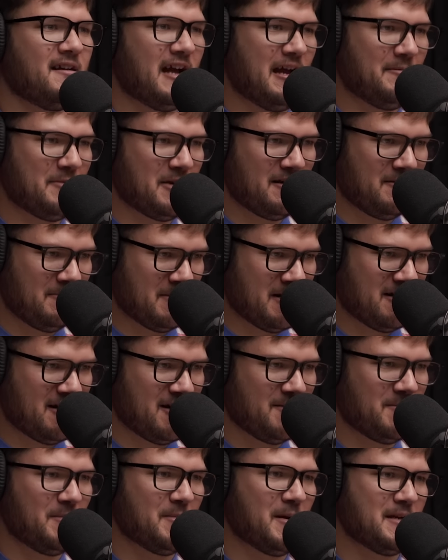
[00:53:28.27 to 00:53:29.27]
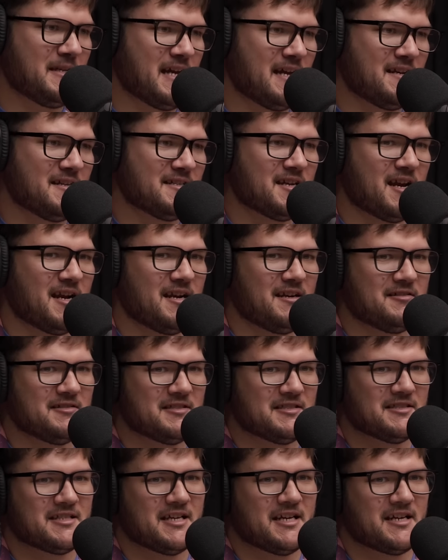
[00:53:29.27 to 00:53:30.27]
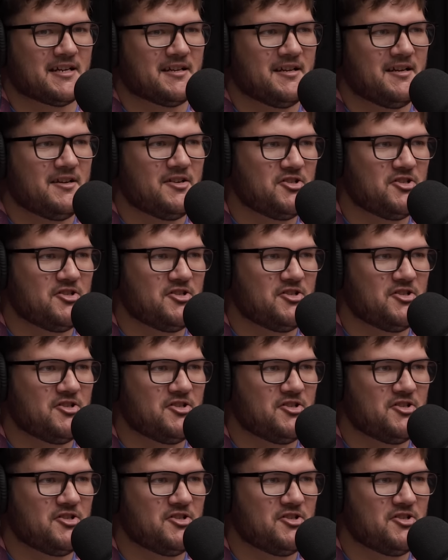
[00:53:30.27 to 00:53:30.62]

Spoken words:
I'm getting married. Me and my dad decided it's just like